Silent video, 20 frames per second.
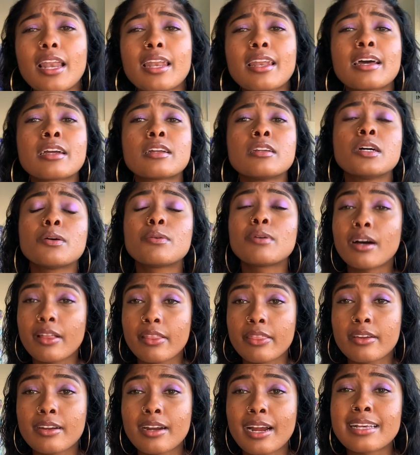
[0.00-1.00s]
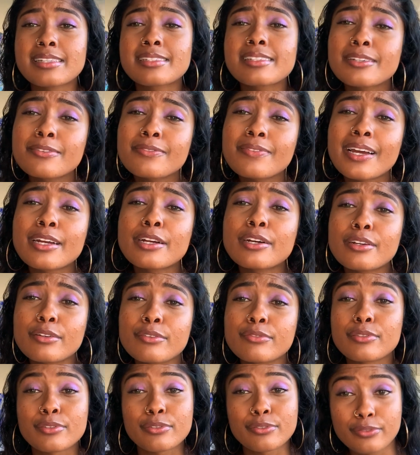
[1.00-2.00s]
like no other, as if I could
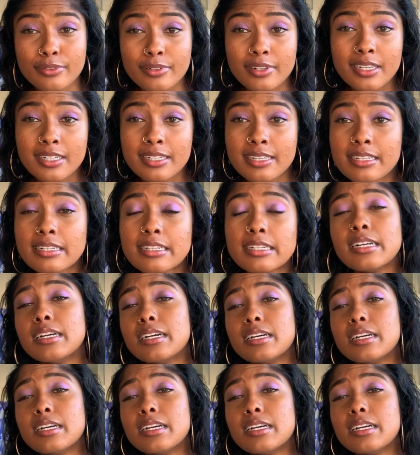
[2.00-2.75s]
have afforded it,